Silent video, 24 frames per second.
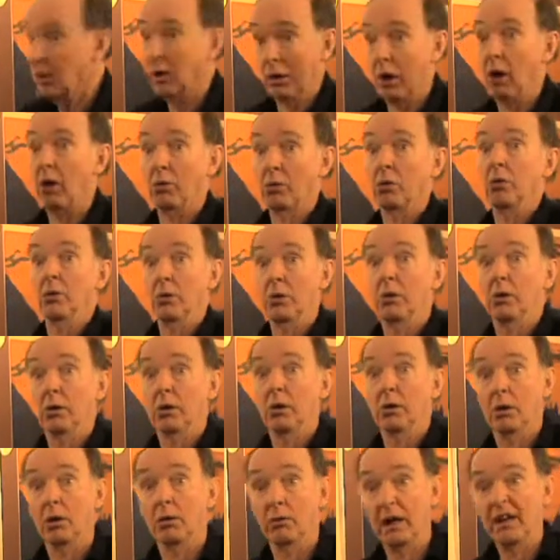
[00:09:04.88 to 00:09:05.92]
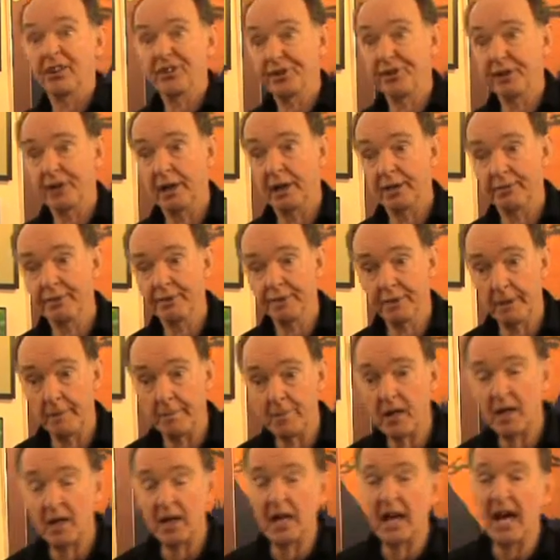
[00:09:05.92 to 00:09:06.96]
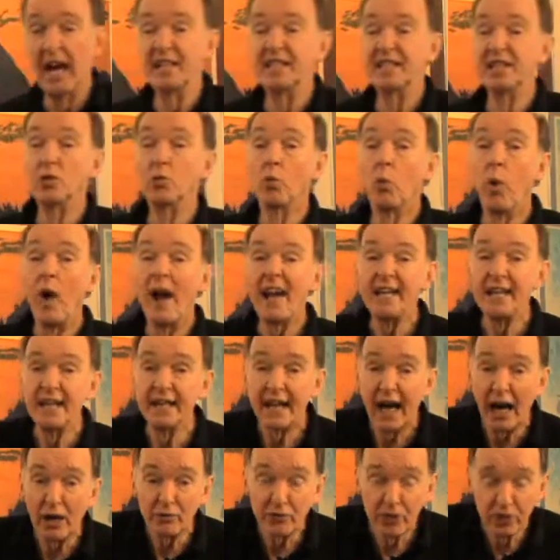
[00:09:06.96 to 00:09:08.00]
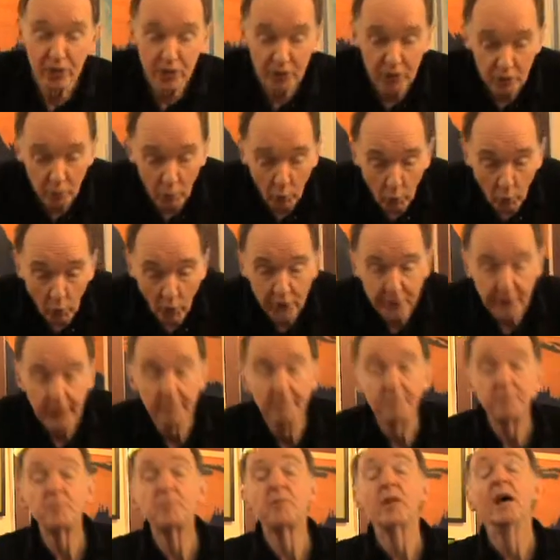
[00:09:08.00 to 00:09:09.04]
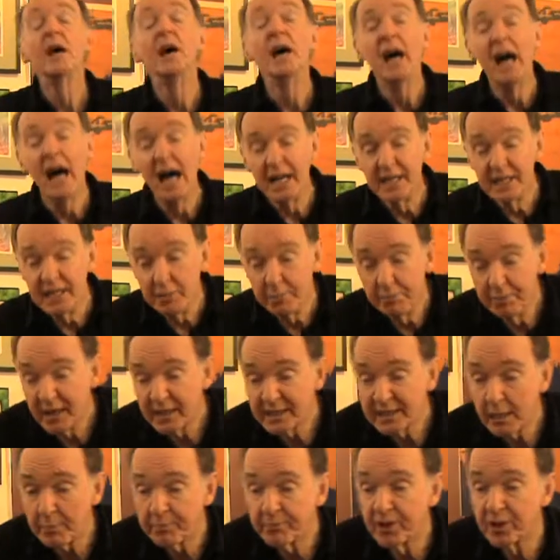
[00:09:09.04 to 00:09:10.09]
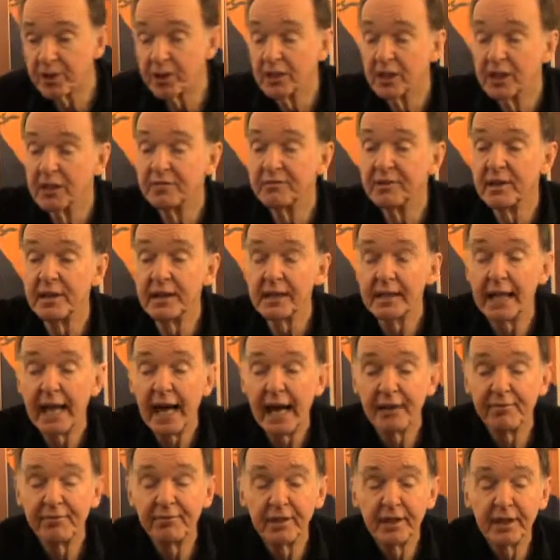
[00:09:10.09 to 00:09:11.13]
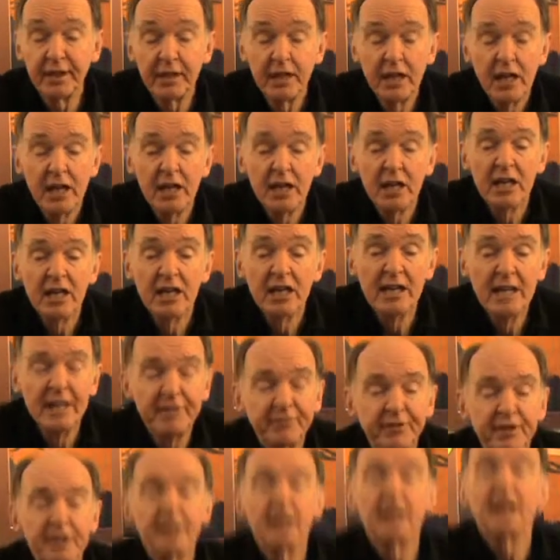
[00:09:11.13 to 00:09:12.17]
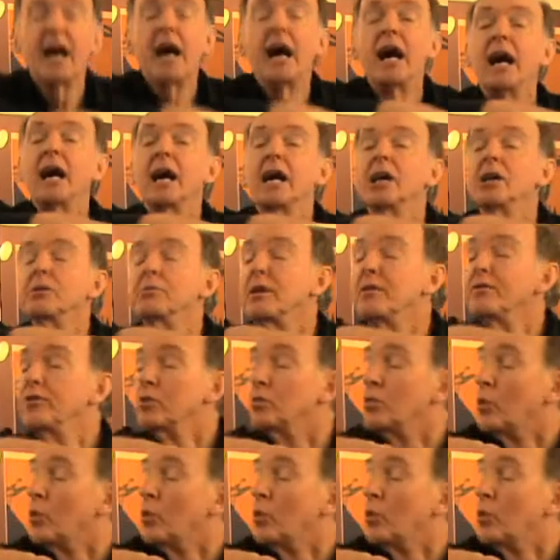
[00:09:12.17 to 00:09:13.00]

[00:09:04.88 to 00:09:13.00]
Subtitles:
Oh, all right, said elephant. And he waded out into the water and he picked up the girl very carefully, lifted her high above the